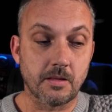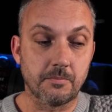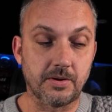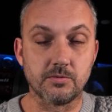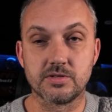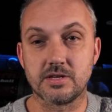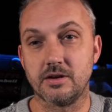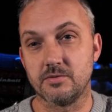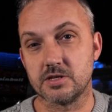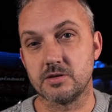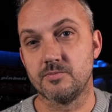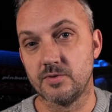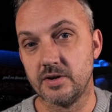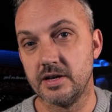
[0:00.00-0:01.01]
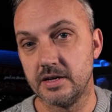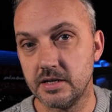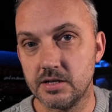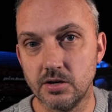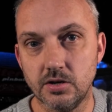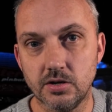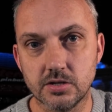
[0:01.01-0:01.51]
But also there were some really
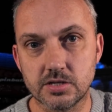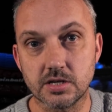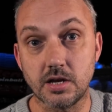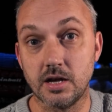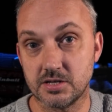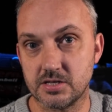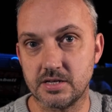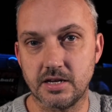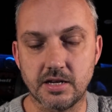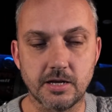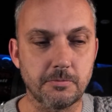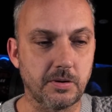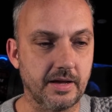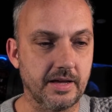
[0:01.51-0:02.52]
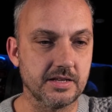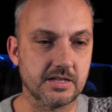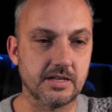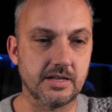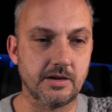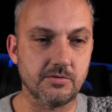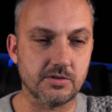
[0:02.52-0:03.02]
good senior players
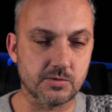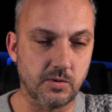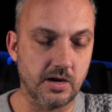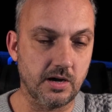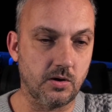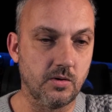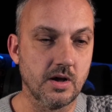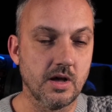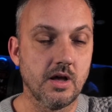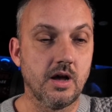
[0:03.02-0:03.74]
in there as well.